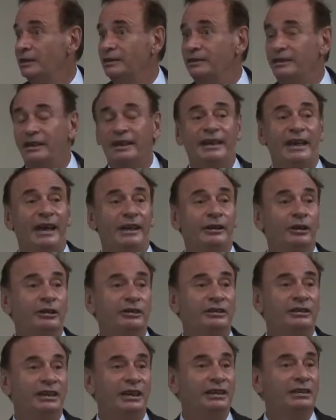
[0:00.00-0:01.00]
They
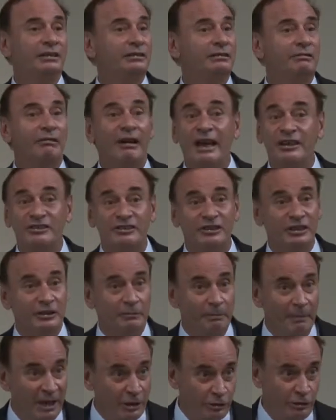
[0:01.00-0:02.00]
cannot take
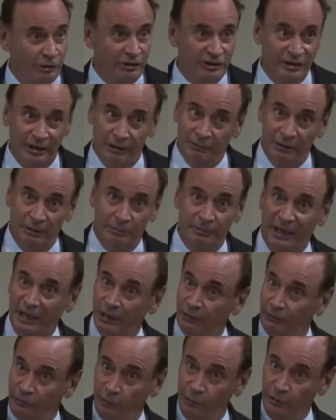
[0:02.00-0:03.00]
drastic measures that will
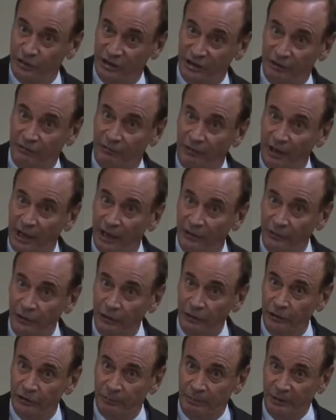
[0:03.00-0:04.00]
bear fruits in 5
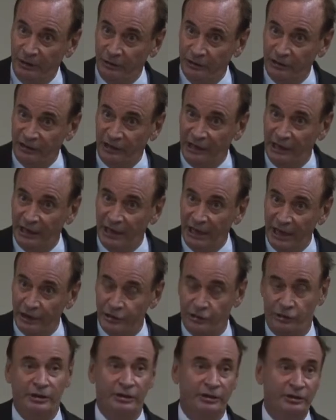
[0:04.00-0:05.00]
years because their
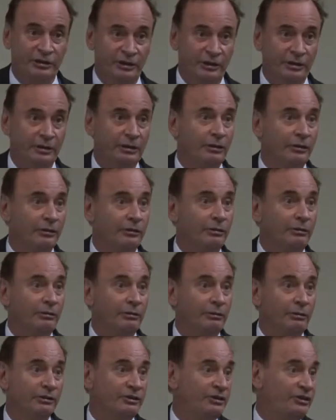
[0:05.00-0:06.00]
election is in
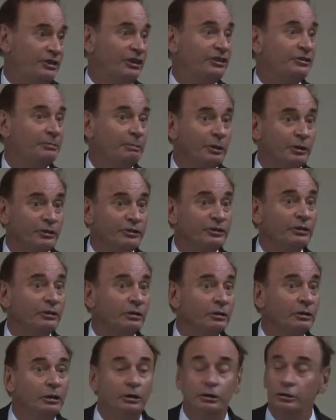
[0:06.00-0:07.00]
6 months
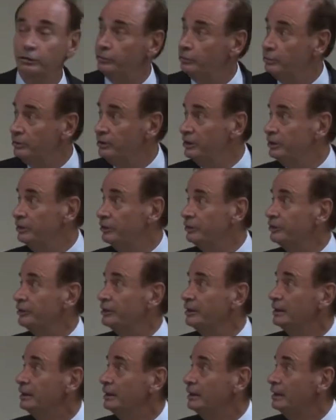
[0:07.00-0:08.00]
or 2 years.
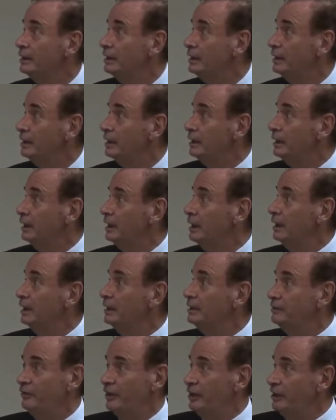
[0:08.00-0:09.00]

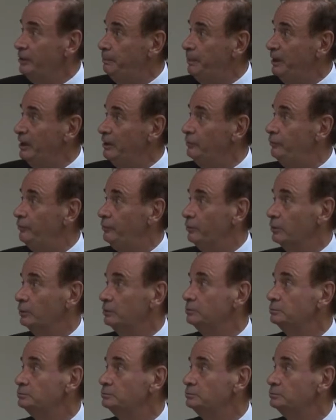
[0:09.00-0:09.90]
It's very painful.